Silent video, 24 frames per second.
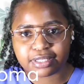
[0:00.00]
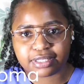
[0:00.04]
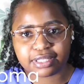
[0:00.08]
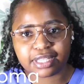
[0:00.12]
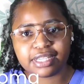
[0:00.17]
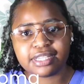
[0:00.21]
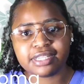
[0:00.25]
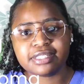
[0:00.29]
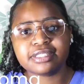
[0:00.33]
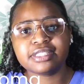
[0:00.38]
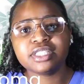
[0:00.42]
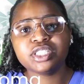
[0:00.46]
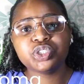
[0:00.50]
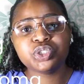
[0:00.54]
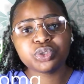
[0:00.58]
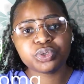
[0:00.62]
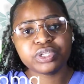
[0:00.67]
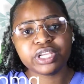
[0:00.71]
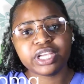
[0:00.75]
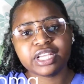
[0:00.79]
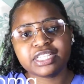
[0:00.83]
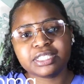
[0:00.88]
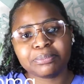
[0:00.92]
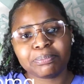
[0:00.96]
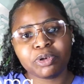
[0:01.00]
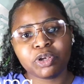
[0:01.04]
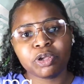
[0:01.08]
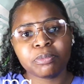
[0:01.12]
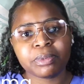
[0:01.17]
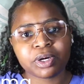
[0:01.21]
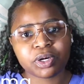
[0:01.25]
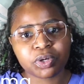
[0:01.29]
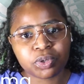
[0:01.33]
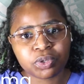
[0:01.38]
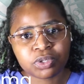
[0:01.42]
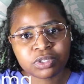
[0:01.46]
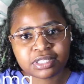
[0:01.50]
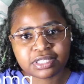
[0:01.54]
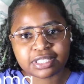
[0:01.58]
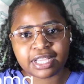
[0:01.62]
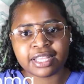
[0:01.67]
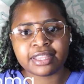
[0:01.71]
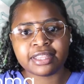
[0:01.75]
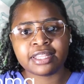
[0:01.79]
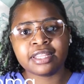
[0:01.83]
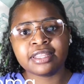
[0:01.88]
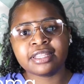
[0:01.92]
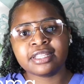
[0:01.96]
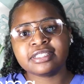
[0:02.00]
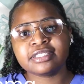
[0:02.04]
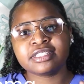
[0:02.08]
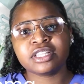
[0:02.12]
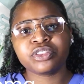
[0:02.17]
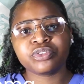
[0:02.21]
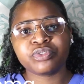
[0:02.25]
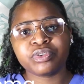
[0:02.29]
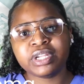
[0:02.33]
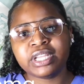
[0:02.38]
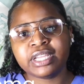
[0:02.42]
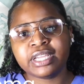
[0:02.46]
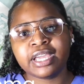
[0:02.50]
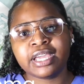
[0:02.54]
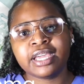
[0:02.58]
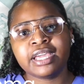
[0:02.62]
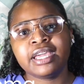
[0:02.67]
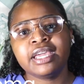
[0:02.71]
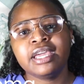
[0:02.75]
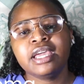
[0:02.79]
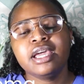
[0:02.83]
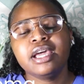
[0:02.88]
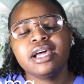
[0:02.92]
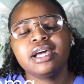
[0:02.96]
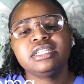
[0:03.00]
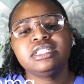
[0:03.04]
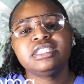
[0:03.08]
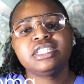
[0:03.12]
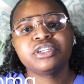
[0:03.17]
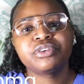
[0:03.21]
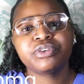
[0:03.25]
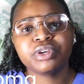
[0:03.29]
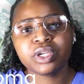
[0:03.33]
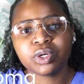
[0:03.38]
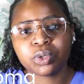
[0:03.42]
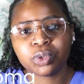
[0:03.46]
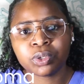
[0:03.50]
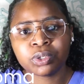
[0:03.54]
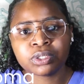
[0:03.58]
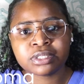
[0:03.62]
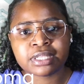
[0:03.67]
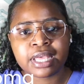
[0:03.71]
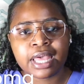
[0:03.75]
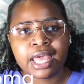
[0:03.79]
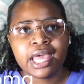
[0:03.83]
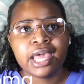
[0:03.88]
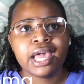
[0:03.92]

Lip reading: There is the 2-year diploma course, and then there's the 3-year degree course.